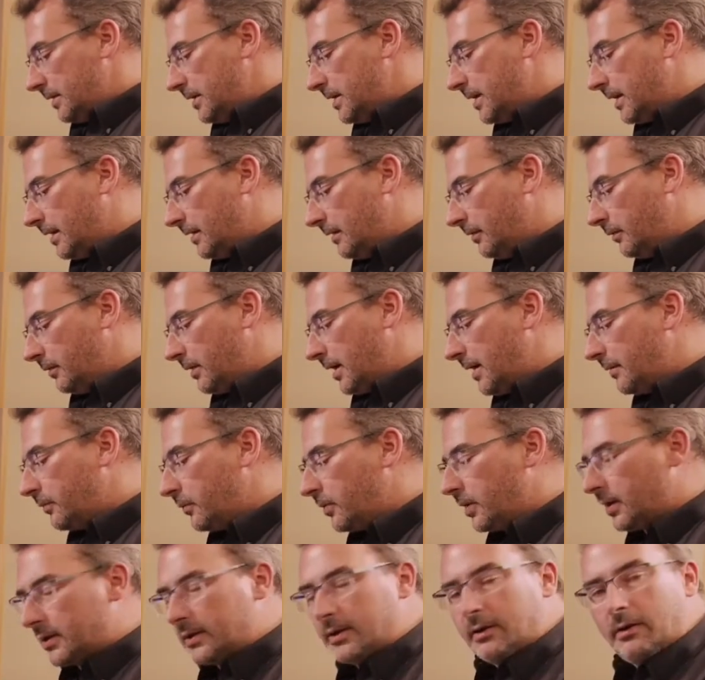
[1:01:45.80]
Now I'm
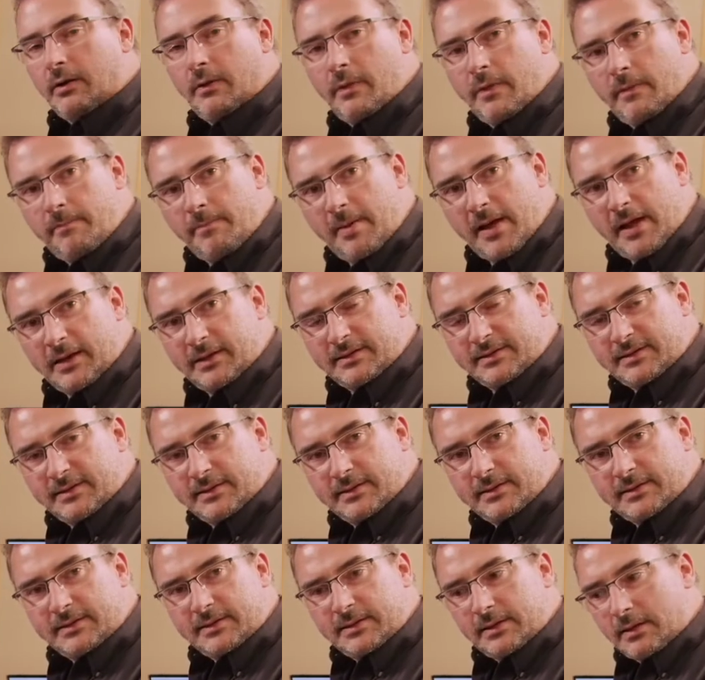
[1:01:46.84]
working on the
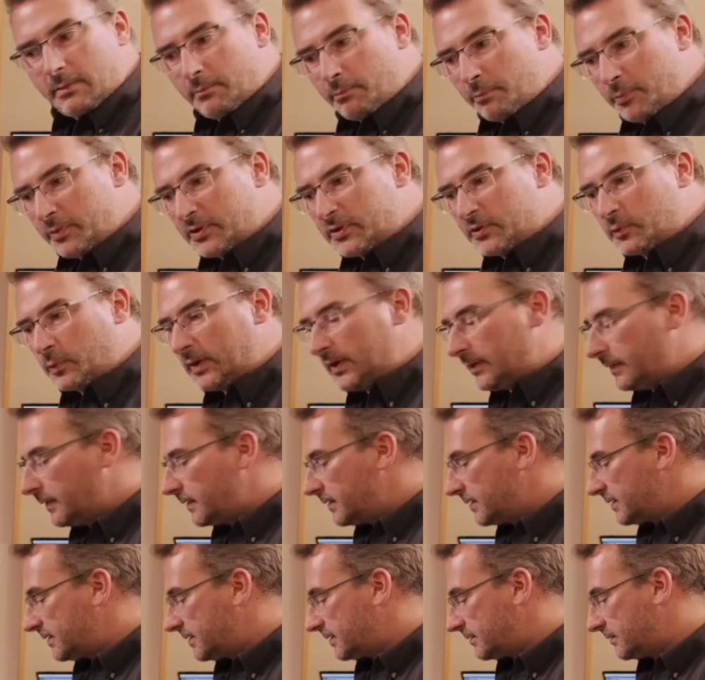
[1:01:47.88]
balances between
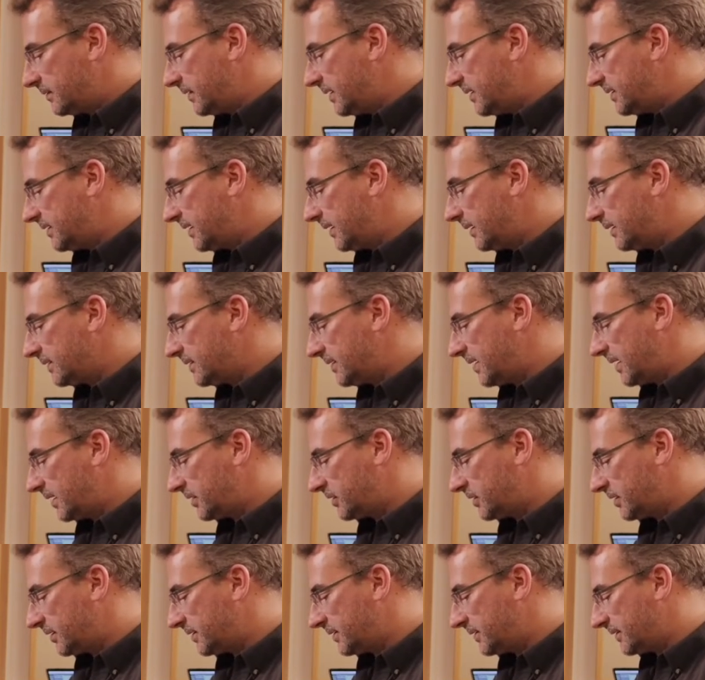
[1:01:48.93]
the single
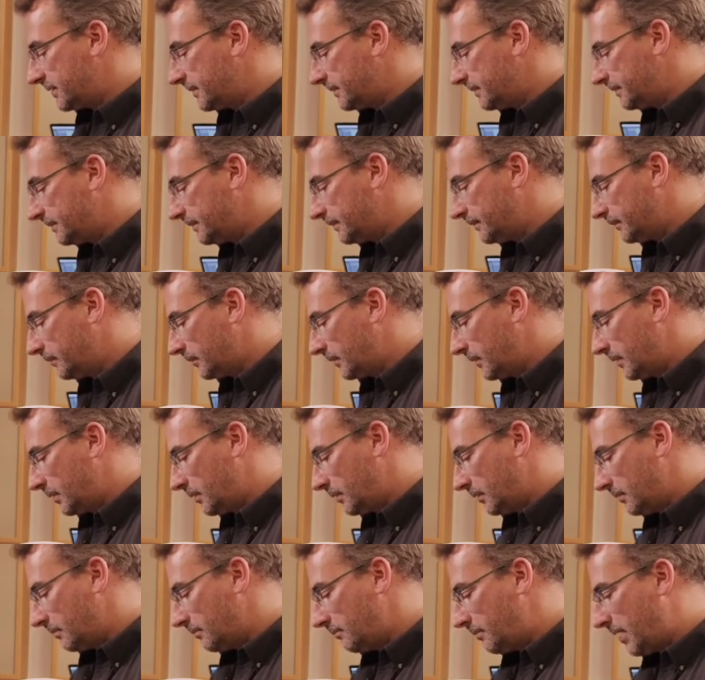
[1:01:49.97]
sections.
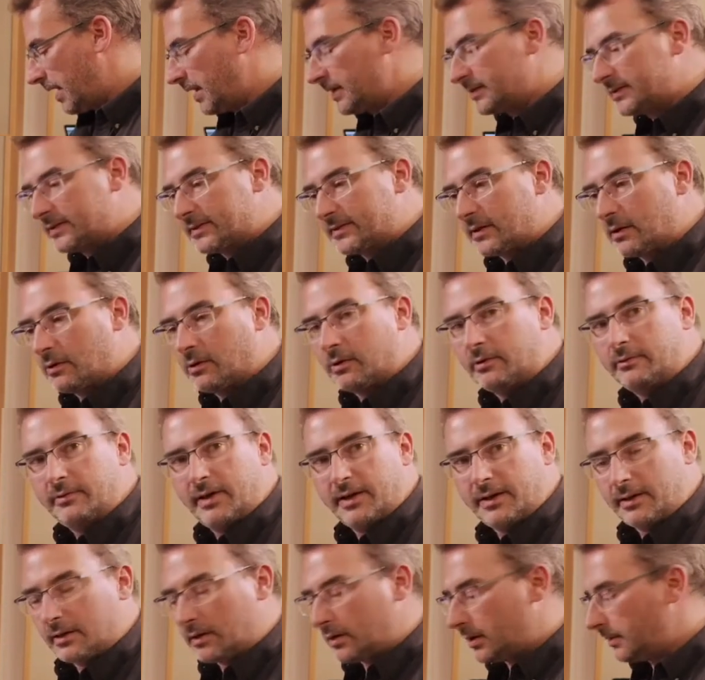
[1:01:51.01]
Basses are
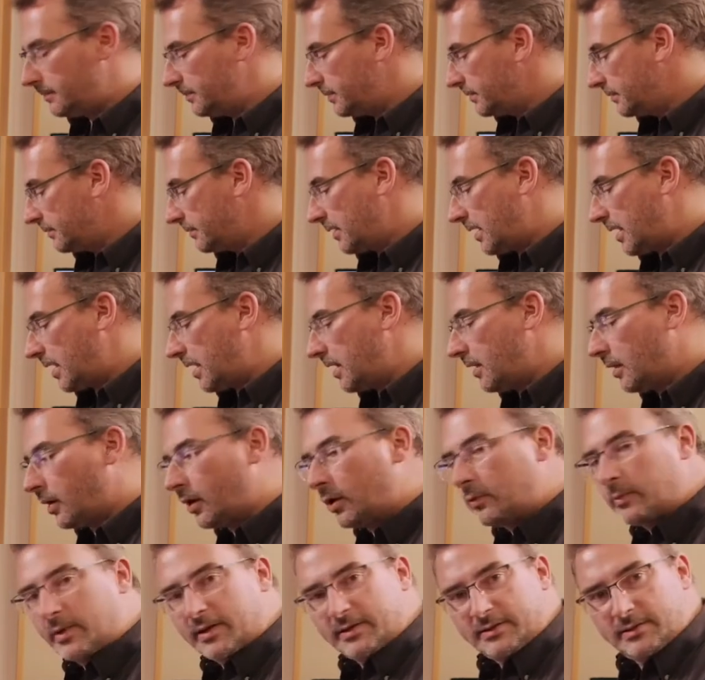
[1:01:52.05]
already up. I
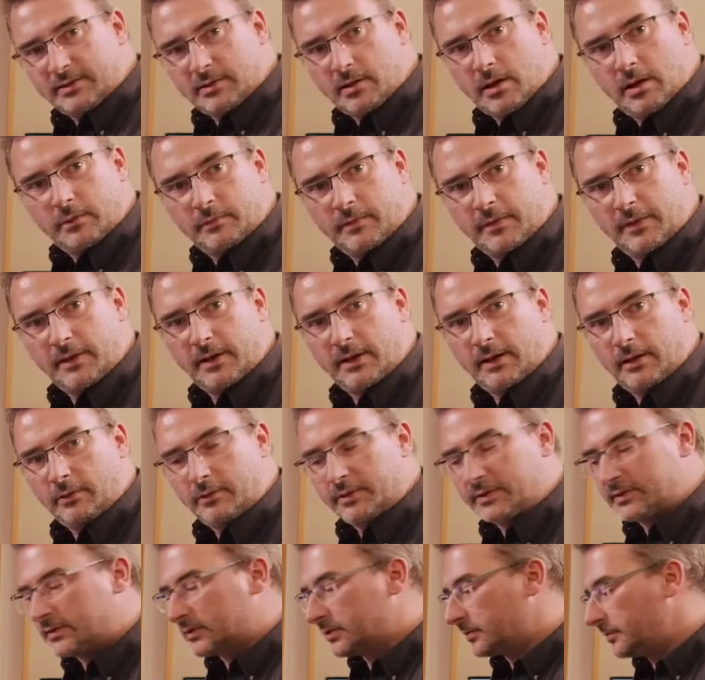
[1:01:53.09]
always start with the
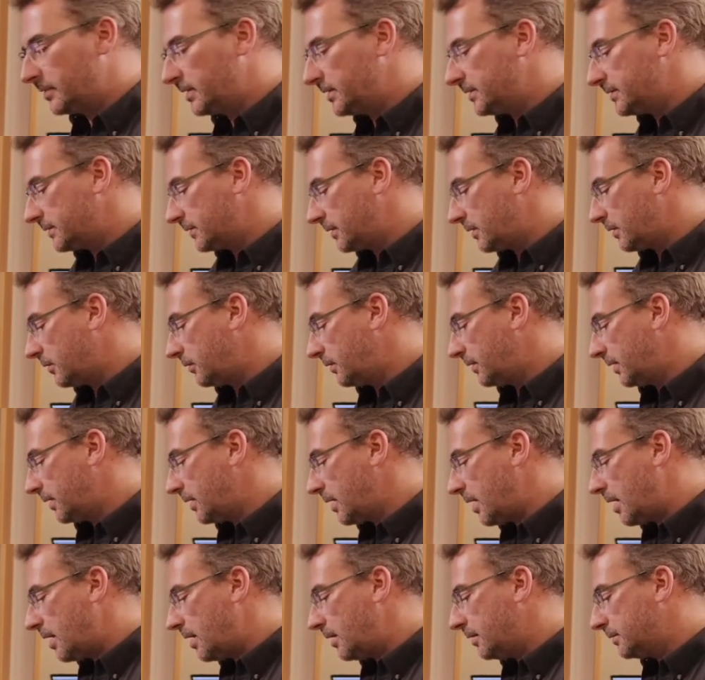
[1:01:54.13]
low instruments, going
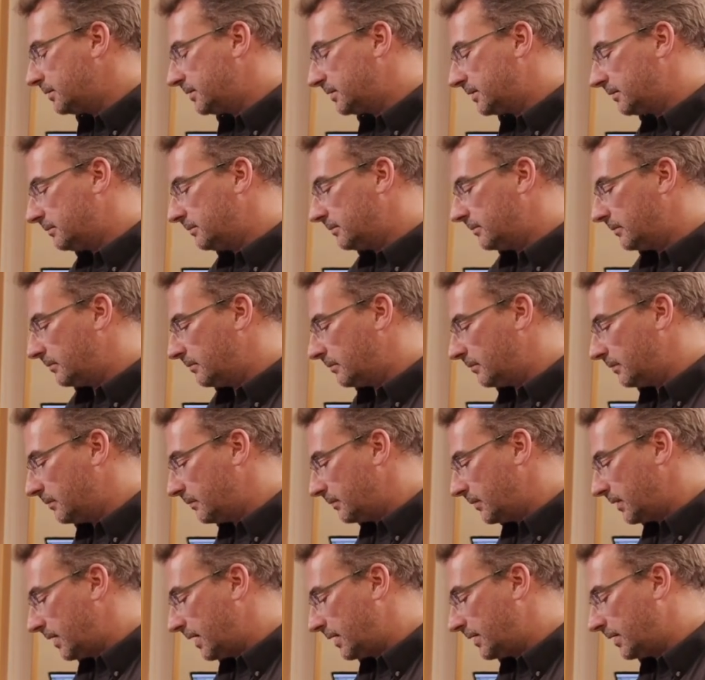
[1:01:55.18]
up,
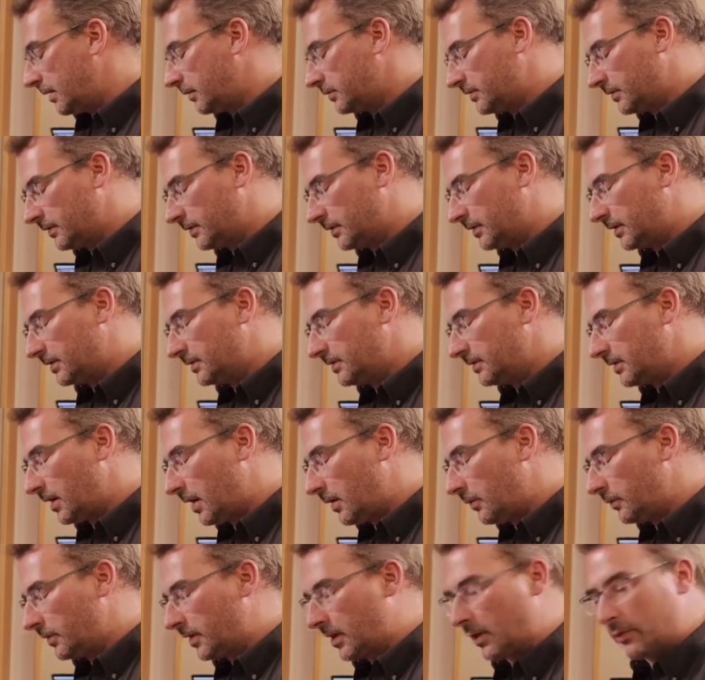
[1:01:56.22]
and
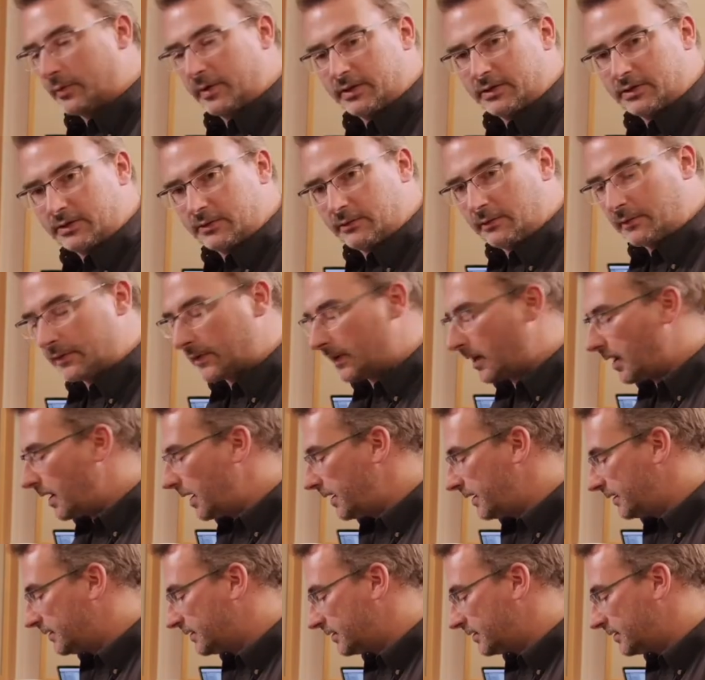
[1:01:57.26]
now going to the high